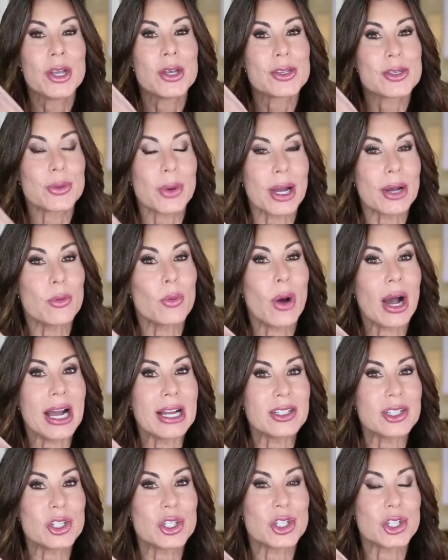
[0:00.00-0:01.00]
So I
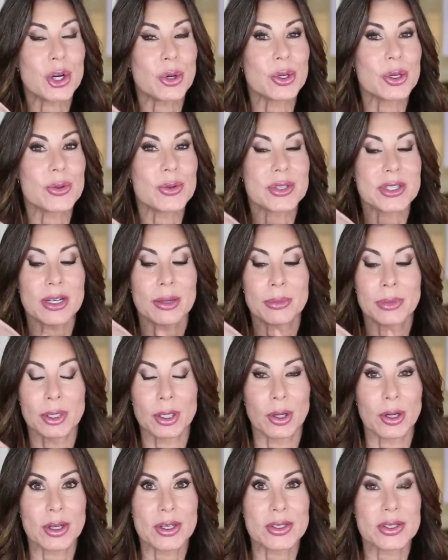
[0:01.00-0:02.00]
want to show you some
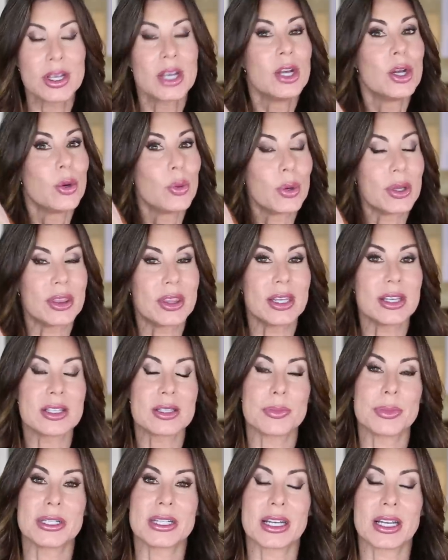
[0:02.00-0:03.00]
looks with
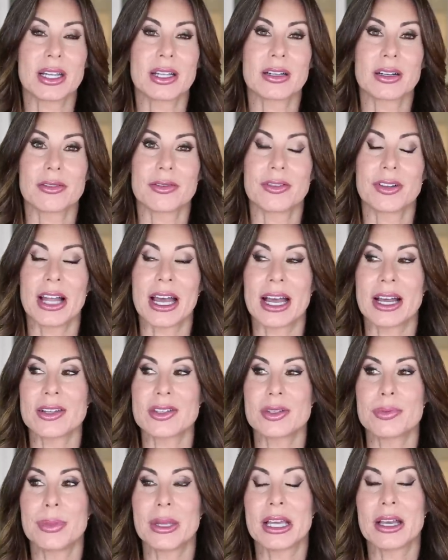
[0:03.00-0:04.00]
these particular
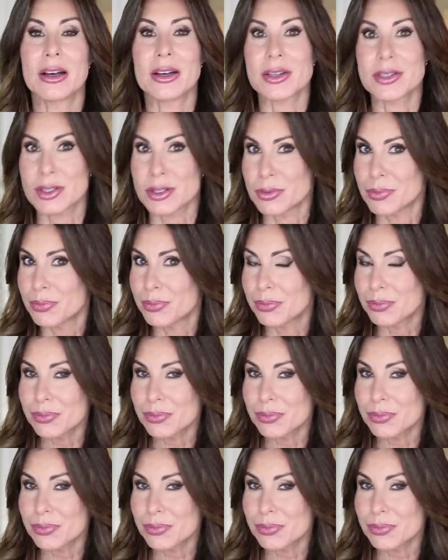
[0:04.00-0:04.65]
flats because